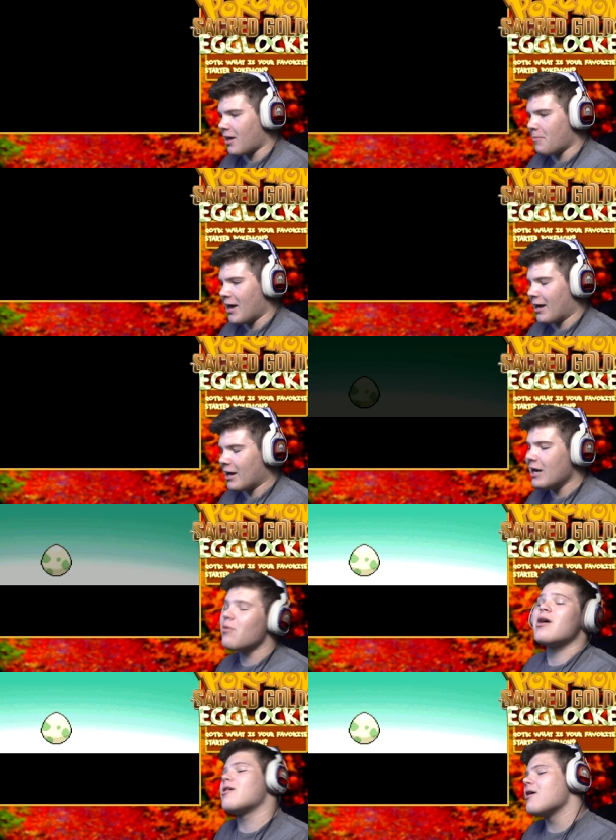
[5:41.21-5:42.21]
that bad.
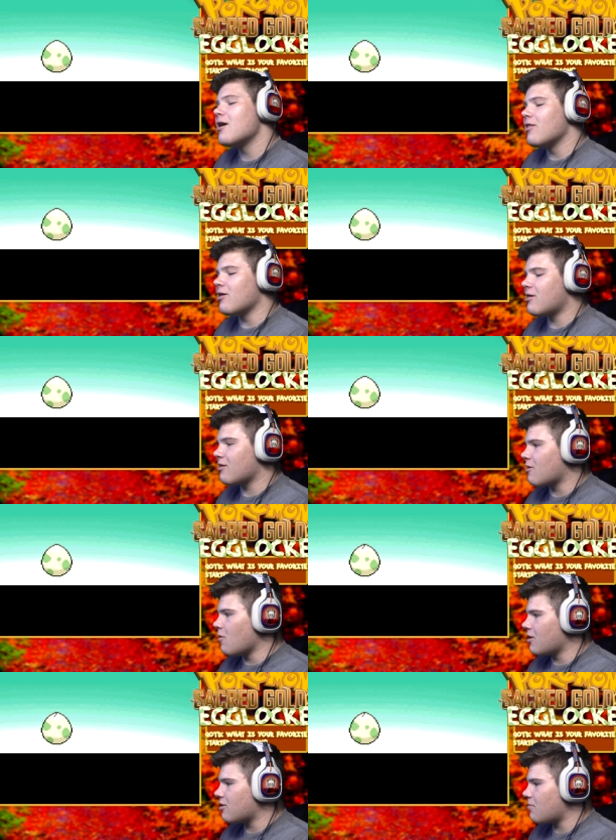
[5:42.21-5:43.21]
Anyways, this is
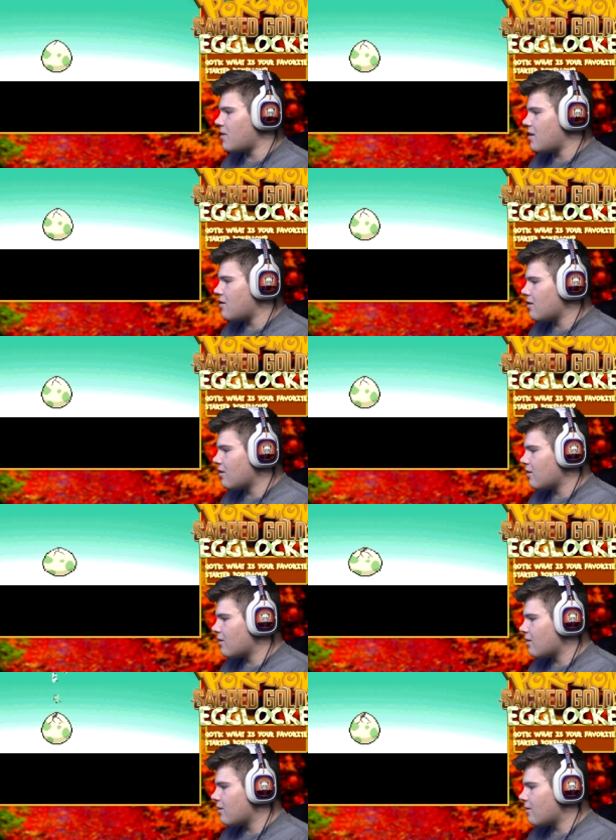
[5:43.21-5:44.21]
going to be
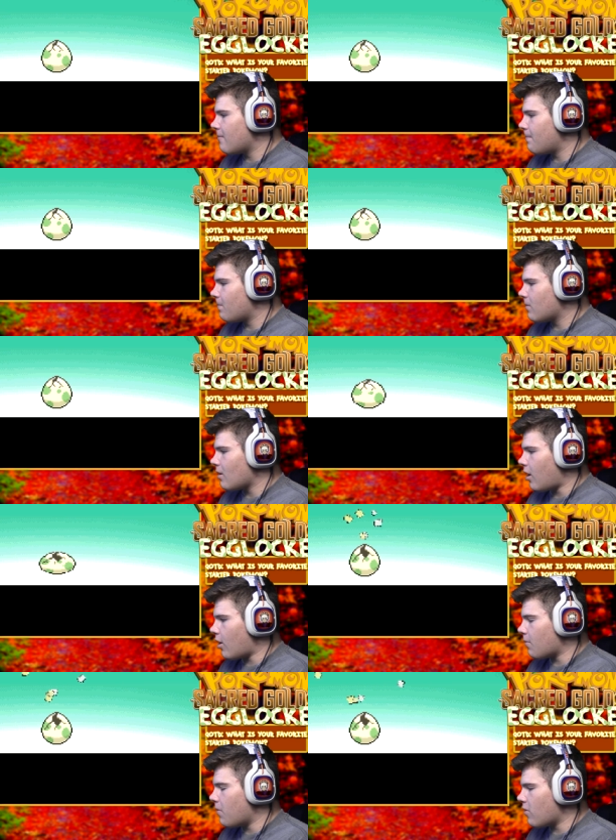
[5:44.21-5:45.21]

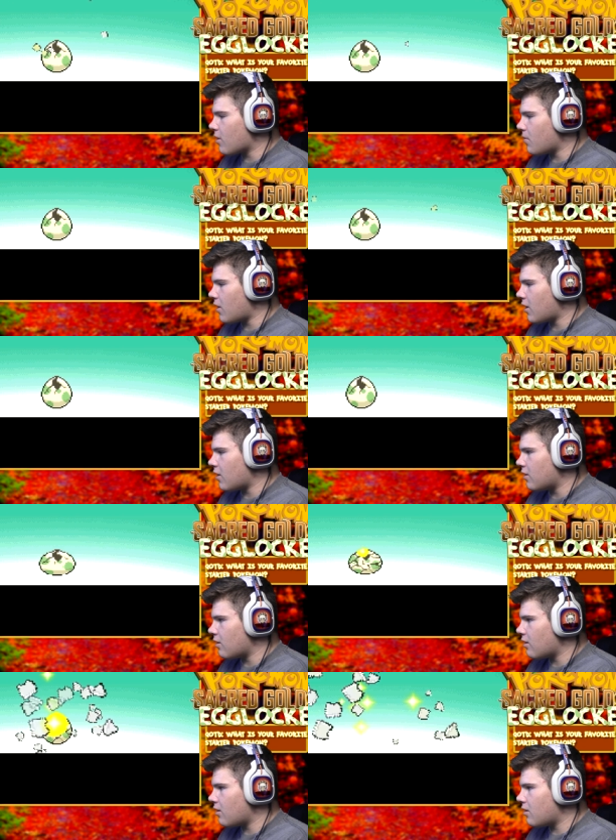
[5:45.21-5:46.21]
our
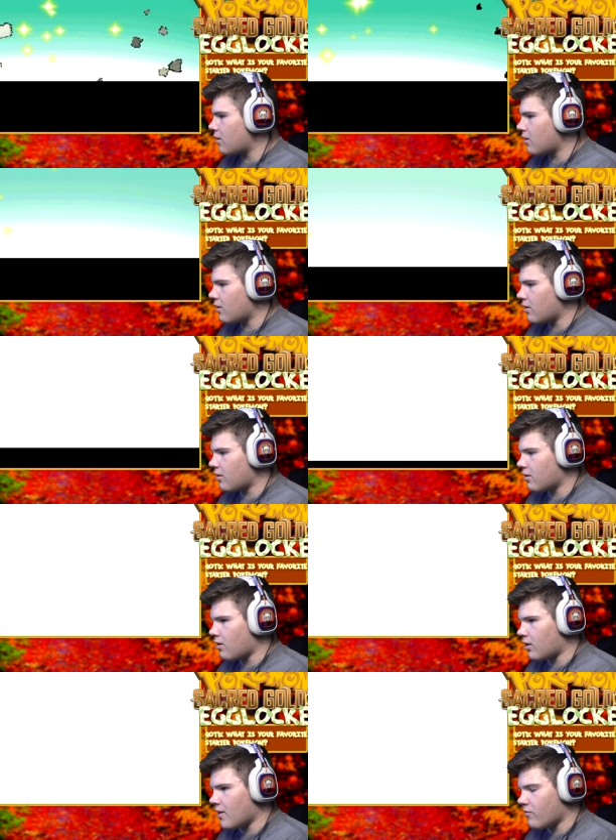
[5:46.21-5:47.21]
Pokemon,
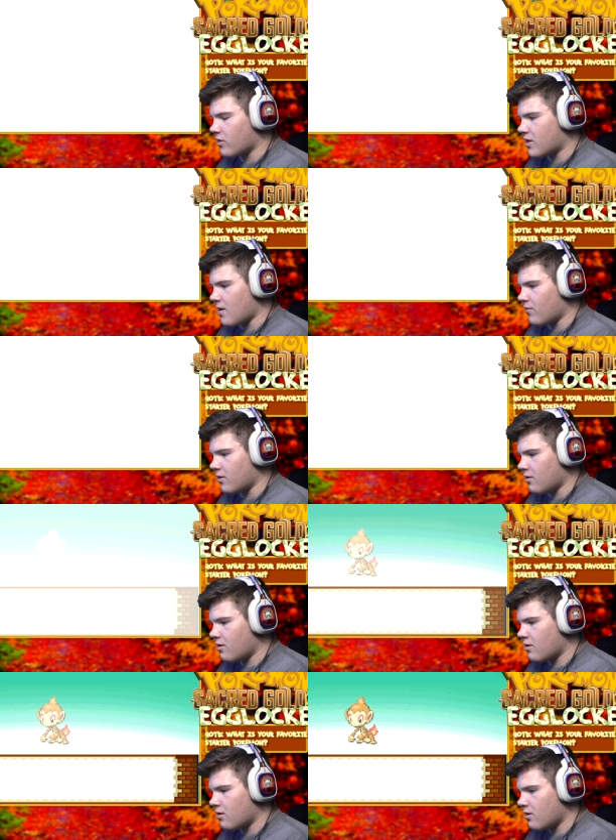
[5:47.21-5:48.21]
our level 7
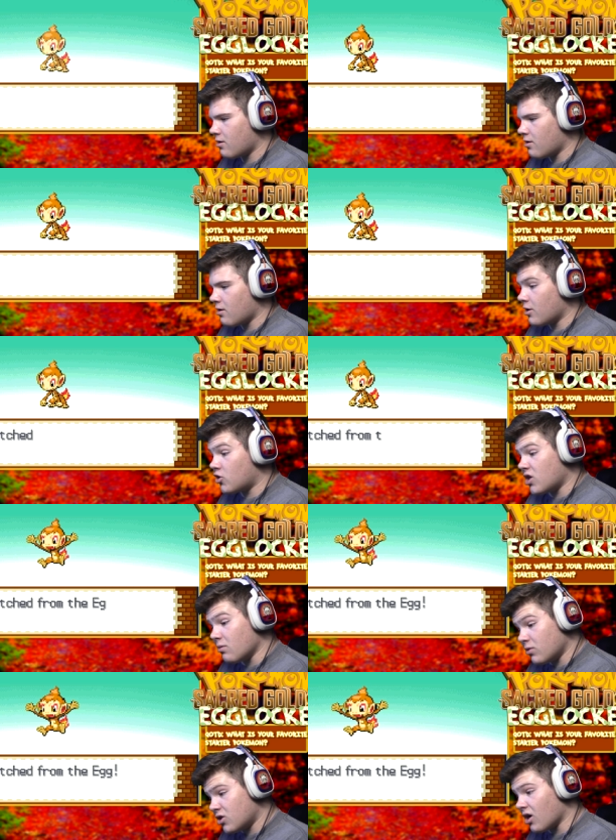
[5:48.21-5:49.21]

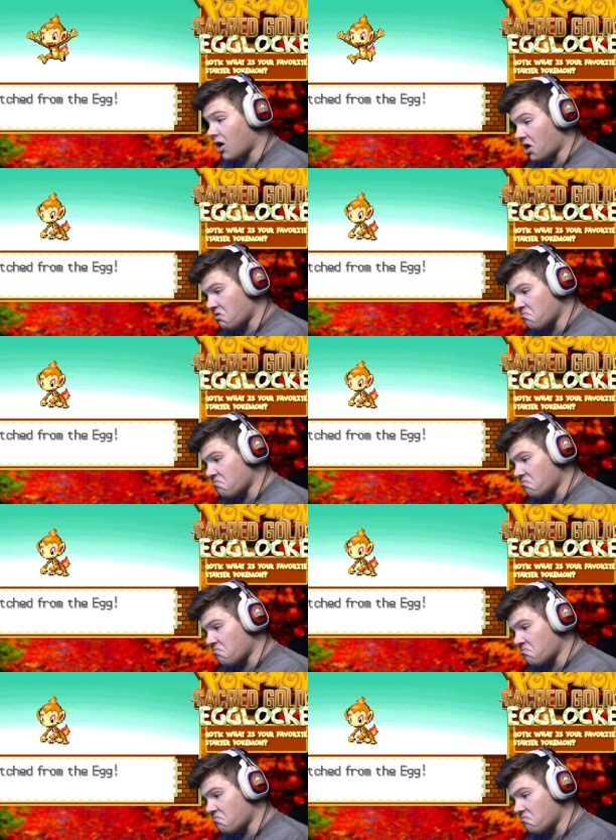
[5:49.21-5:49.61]
Chimchar.